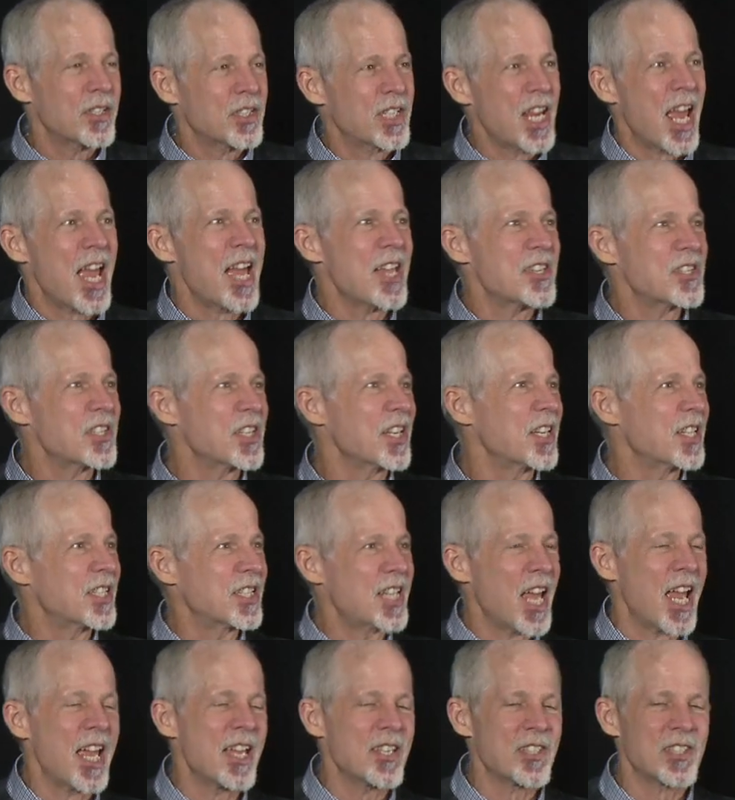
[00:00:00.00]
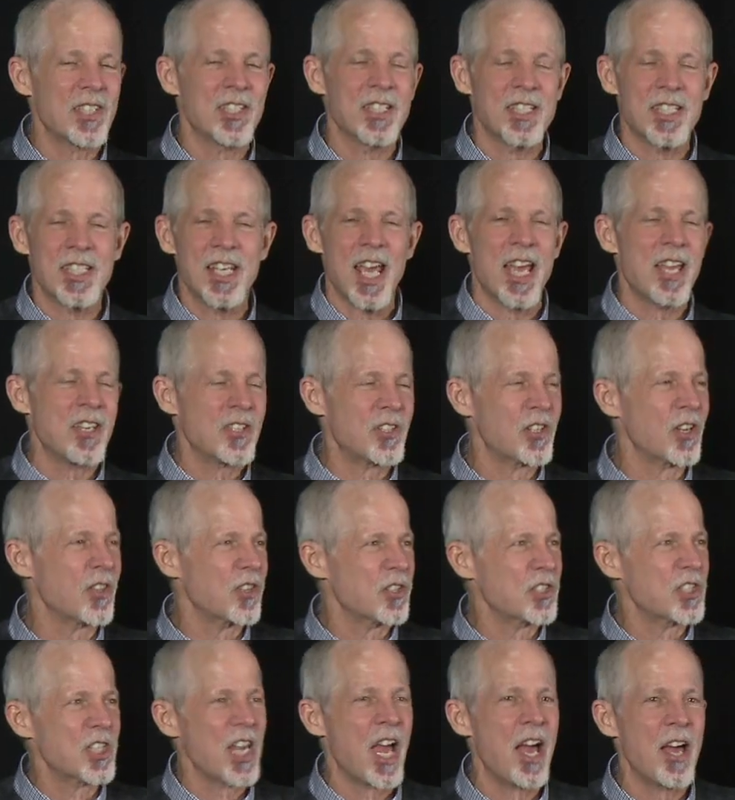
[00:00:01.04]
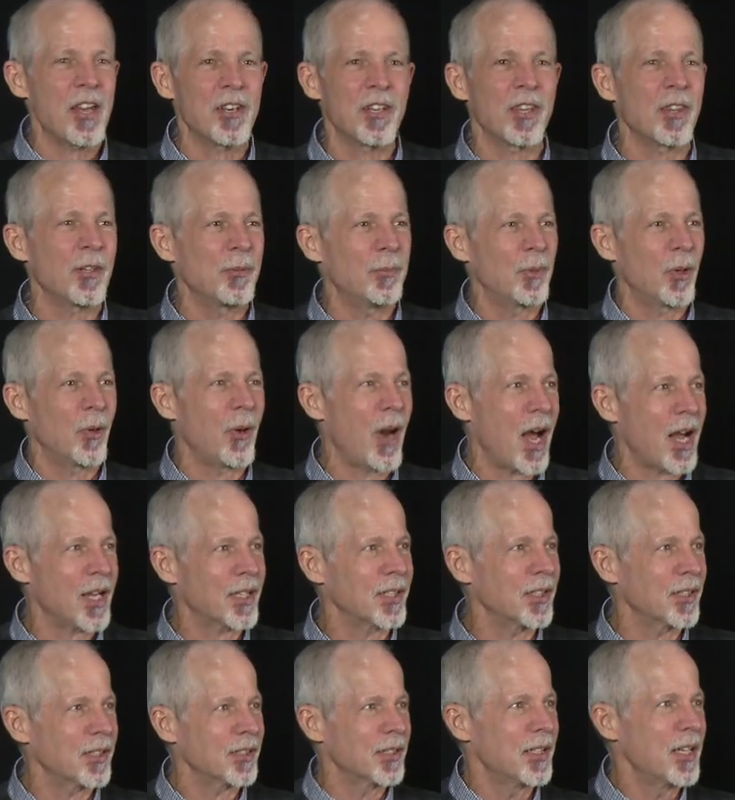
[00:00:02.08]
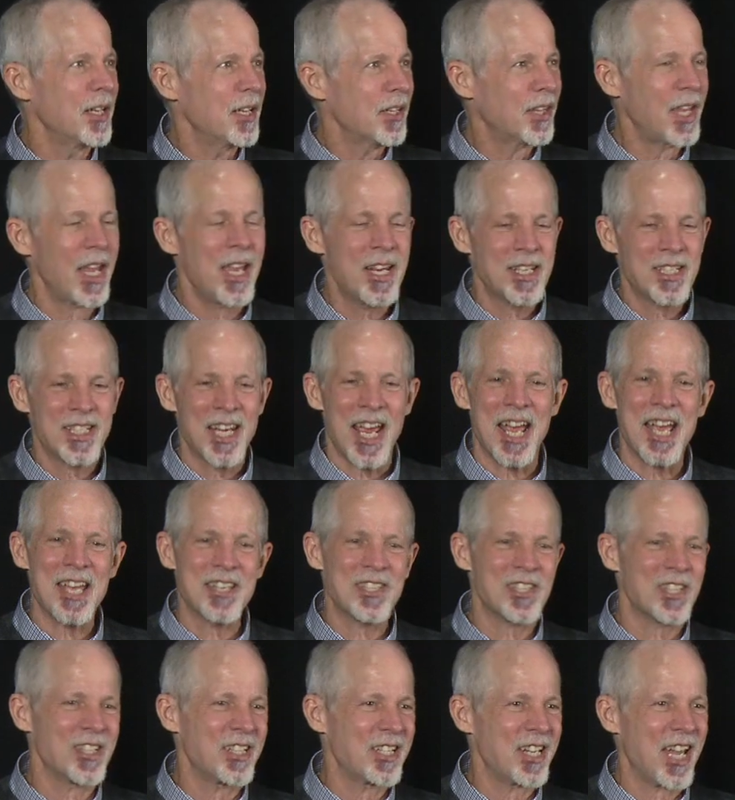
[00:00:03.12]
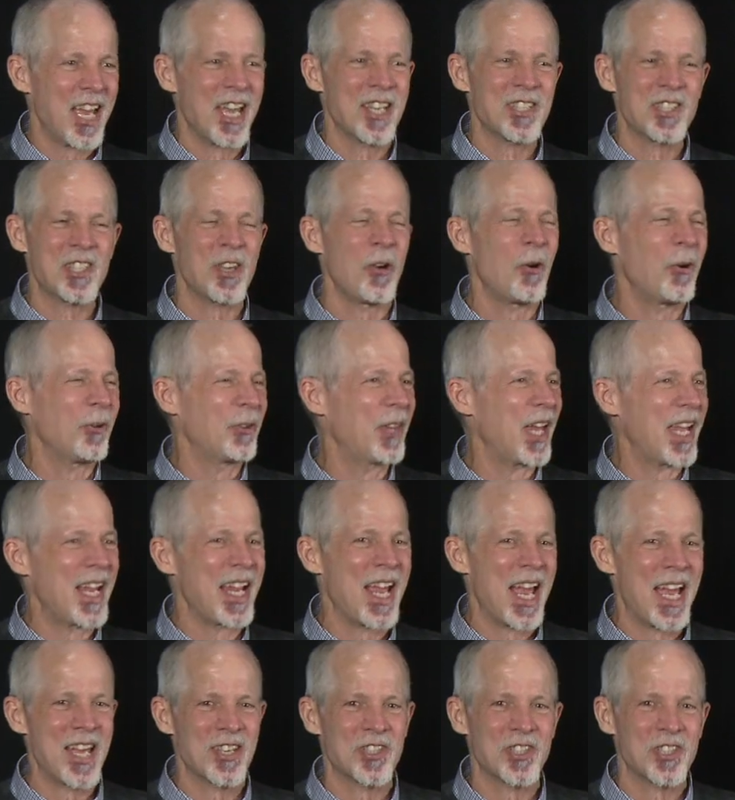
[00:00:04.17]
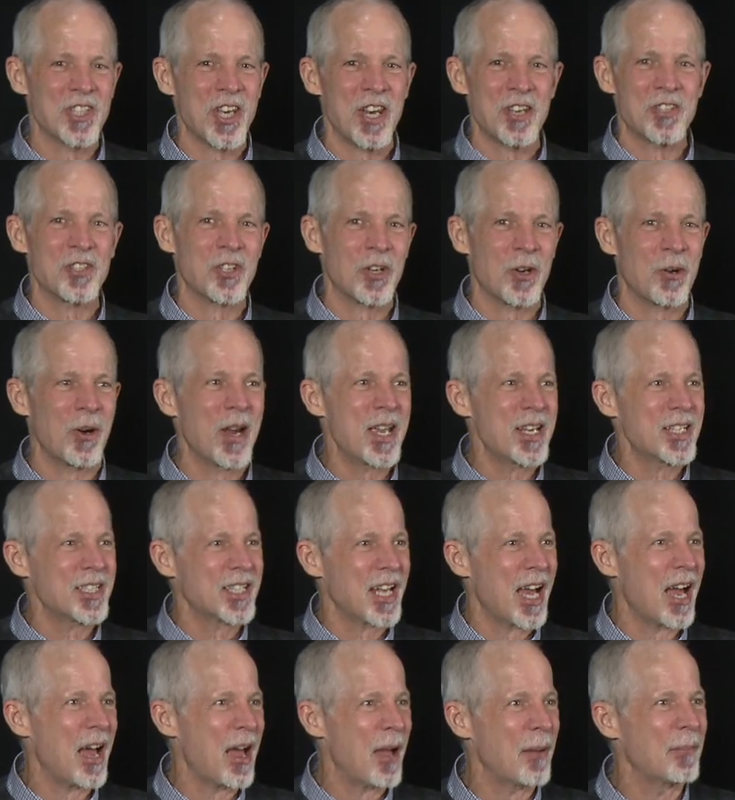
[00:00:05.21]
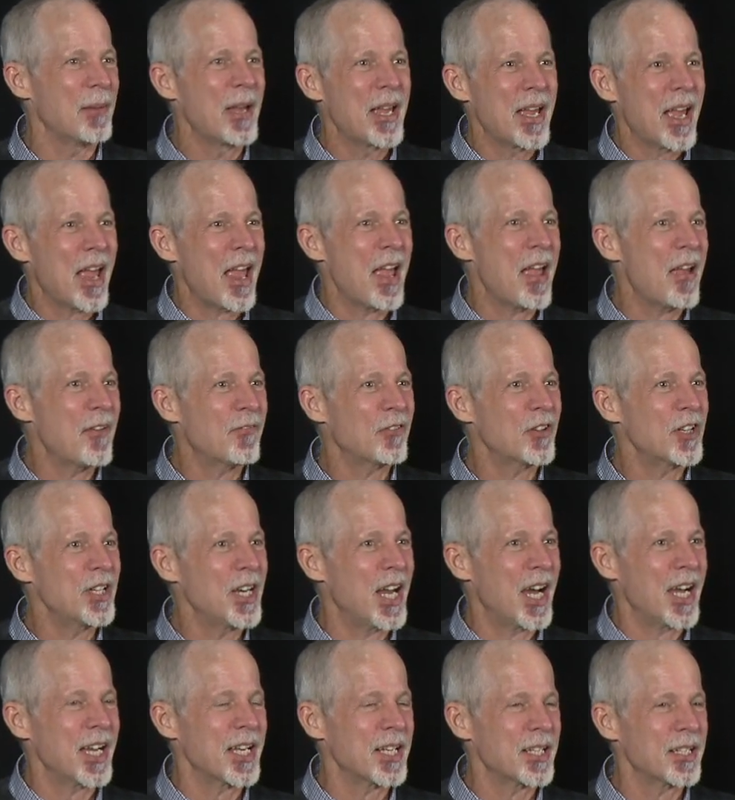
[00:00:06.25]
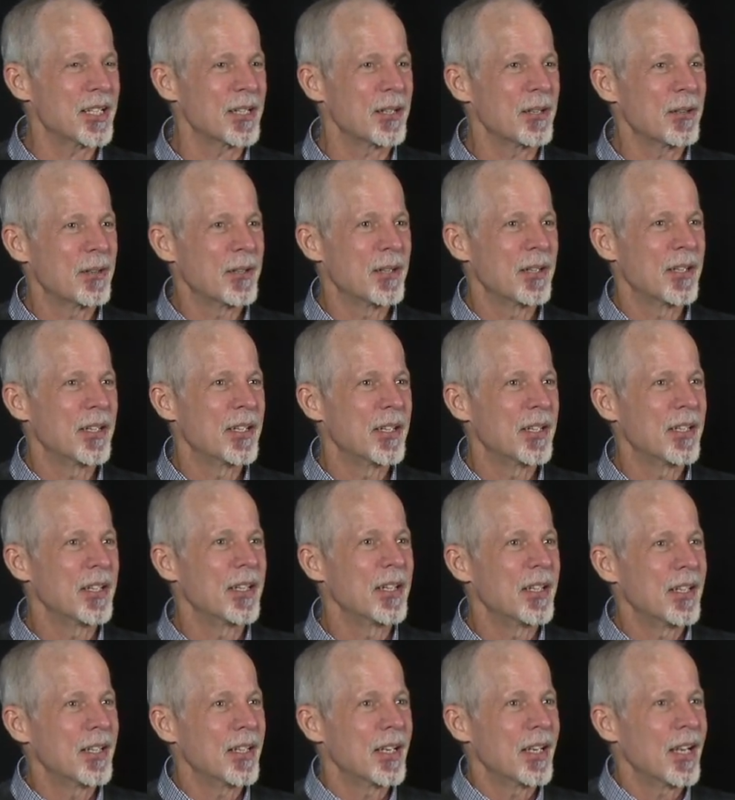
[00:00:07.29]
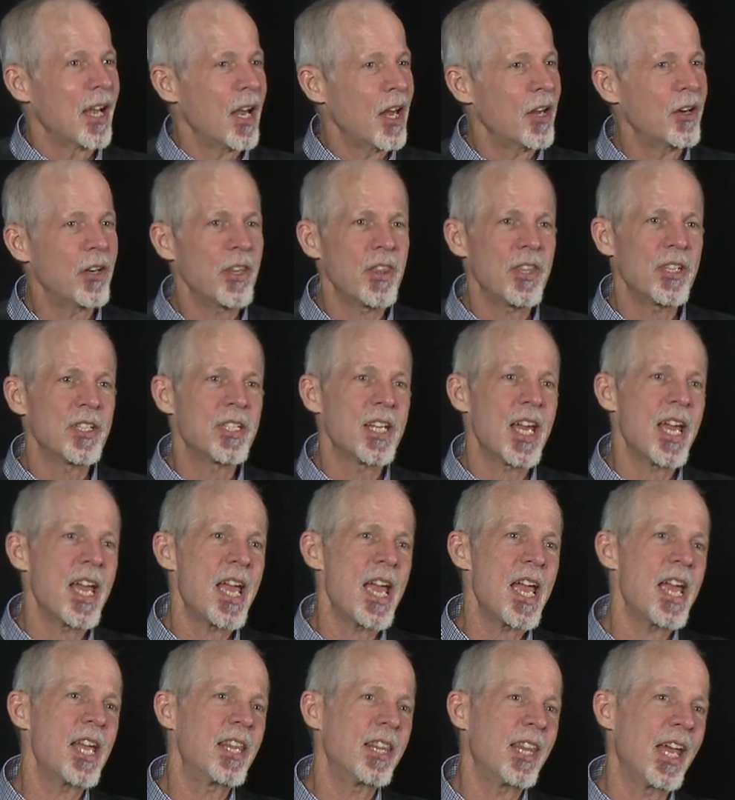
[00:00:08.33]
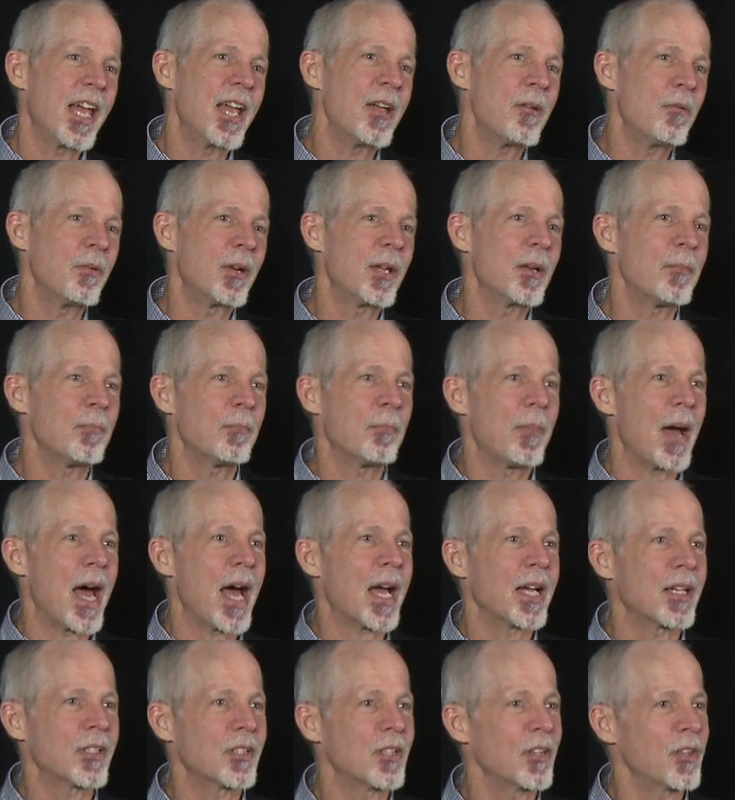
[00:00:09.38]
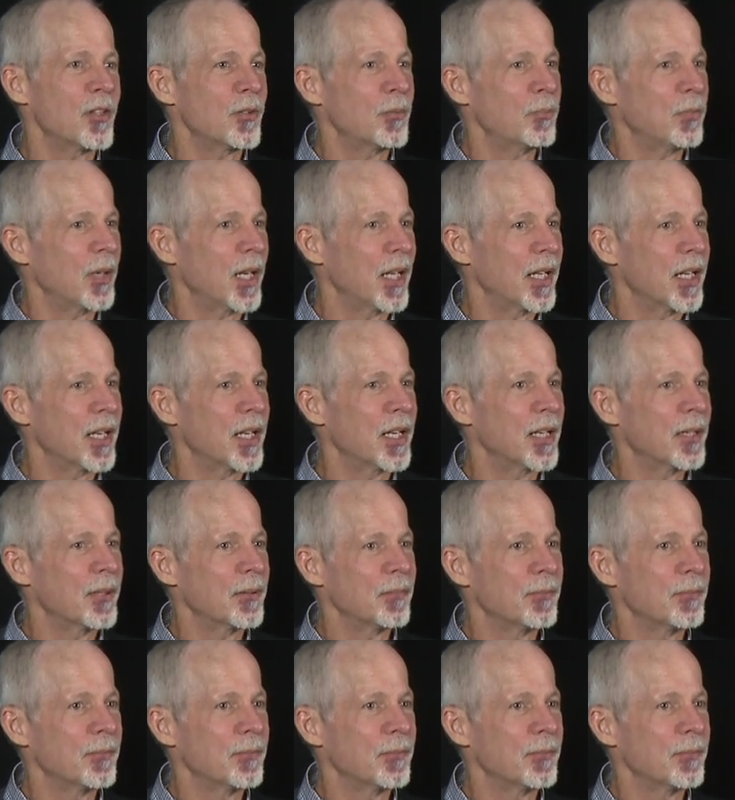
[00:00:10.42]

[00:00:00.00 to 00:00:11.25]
Dance and dance and dance to the sound of the maraca. They dance and dance. Oh, they had such a great time every night. And in the day they went back to their play.